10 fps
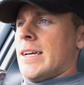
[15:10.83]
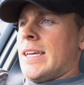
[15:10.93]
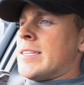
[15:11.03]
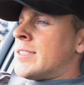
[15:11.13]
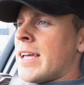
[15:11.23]

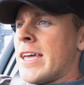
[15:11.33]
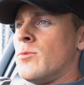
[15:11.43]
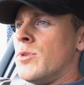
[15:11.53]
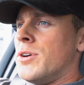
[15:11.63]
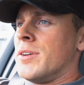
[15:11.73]
it's day
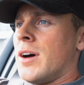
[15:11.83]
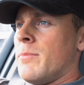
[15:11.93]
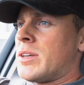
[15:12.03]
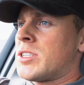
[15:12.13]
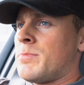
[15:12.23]
one.
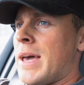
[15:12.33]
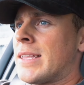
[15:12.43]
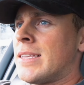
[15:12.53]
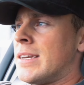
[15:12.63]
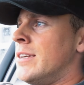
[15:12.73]
I'm
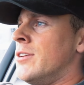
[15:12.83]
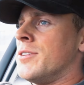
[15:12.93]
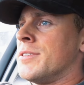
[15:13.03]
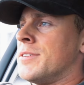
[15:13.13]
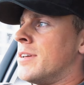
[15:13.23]
expecting
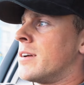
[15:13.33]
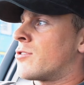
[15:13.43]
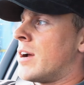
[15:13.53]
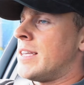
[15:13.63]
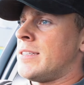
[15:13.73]
nothing
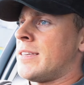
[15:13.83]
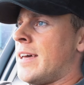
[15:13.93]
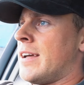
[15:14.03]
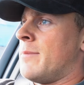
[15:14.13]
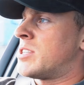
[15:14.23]
crazy
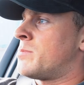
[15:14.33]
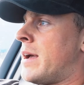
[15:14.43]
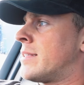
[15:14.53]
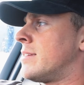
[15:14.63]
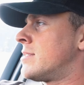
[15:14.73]
today. I'm
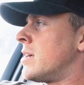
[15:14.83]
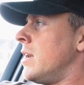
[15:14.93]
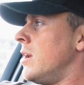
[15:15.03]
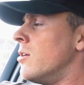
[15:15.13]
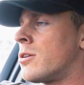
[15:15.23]
expecting to
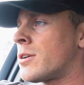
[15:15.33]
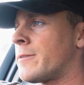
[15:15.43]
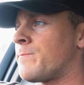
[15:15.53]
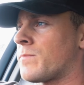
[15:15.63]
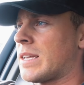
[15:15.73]
look
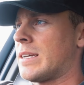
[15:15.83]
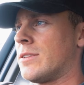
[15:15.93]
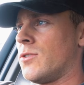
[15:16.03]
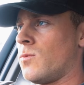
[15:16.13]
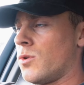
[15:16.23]

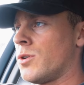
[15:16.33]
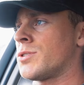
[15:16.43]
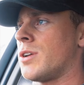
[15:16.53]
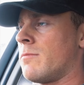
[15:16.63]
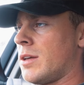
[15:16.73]
the
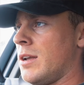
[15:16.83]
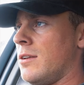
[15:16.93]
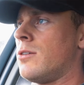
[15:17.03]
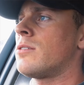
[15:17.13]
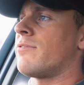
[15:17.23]
worst I'm gonna
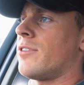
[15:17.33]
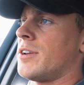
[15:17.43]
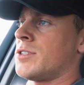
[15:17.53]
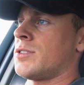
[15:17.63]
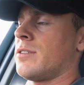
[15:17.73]
look for
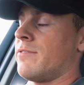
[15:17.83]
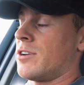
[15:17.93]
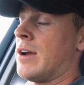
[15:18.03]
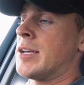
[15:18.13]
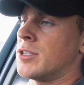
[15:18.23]
this for
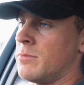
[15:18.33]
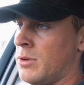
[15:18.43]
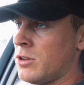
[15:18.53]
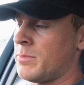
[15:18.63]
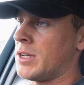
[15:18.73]
the rest of the
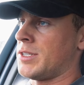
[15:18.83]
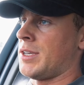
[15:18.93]
bulk because